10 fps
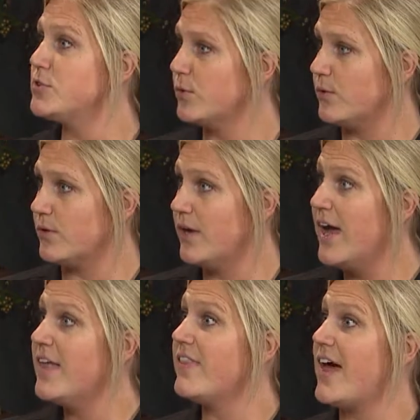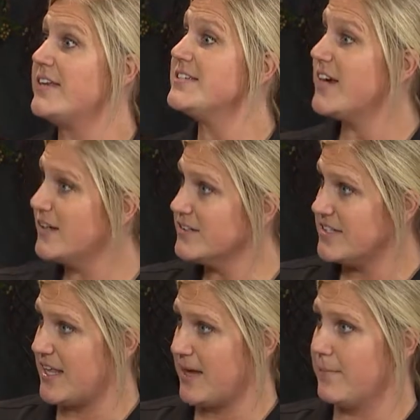tool that tells
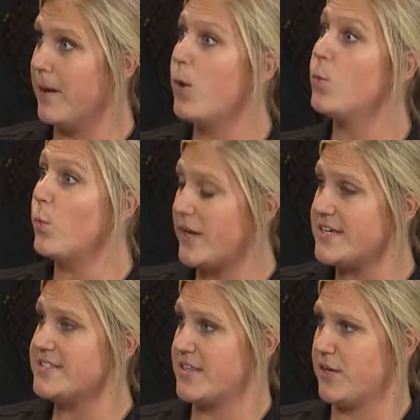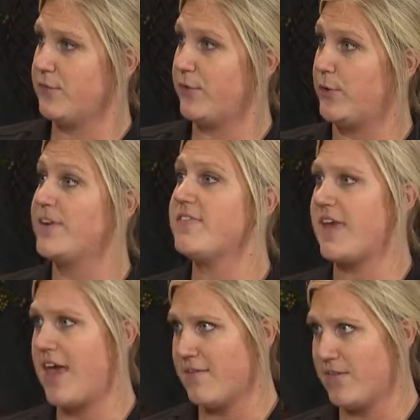them what is in their food if they
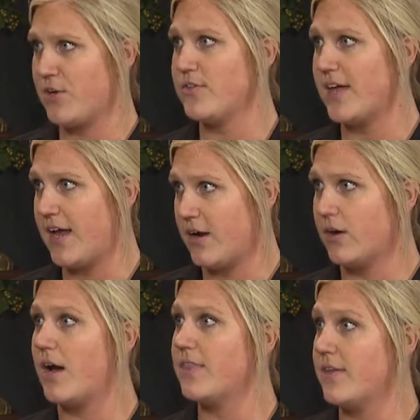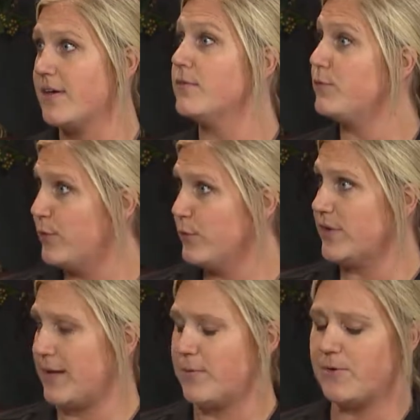can't figure that out on the food
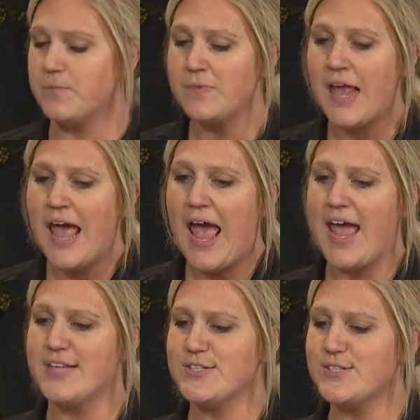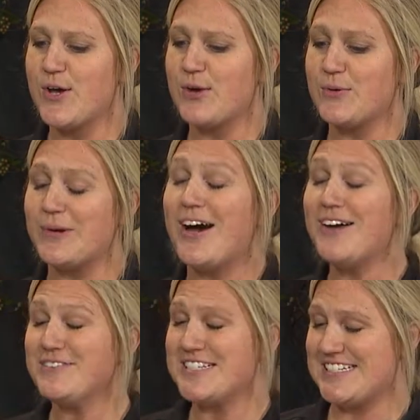label. And so
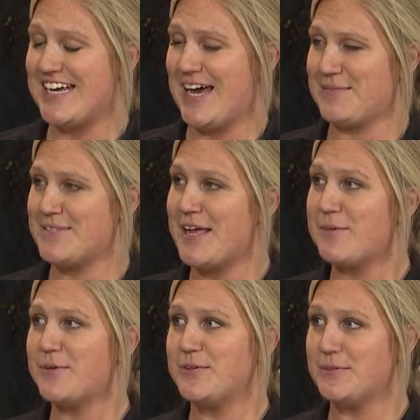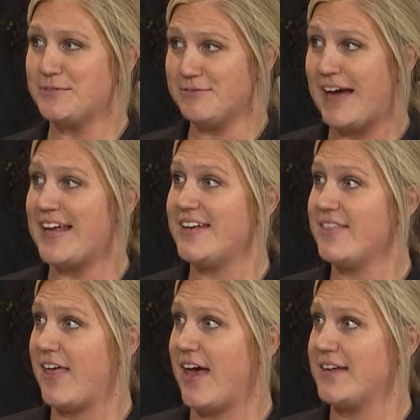oftentimes they will find
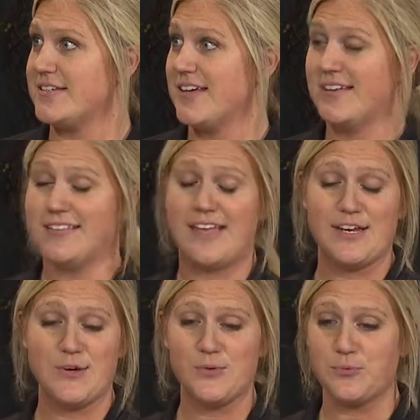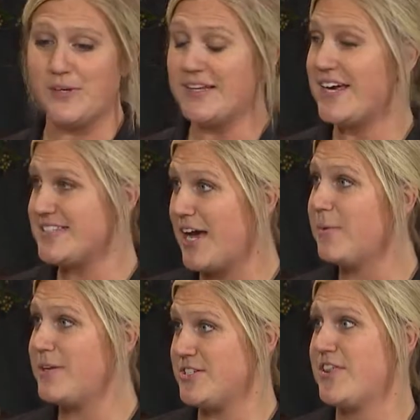that they don't realize how
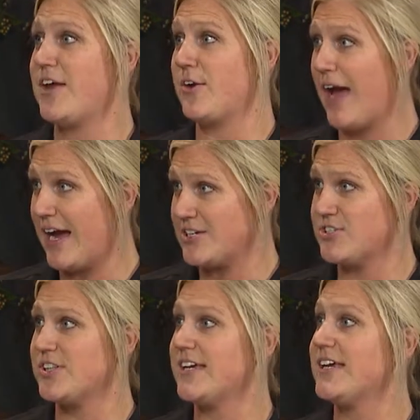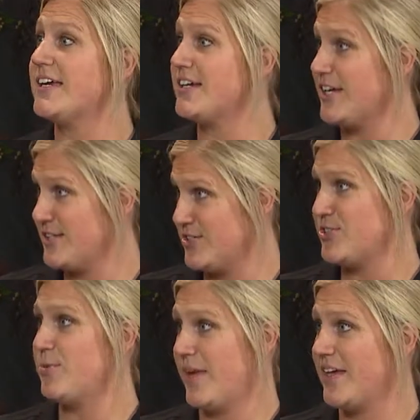much they are actually consuming.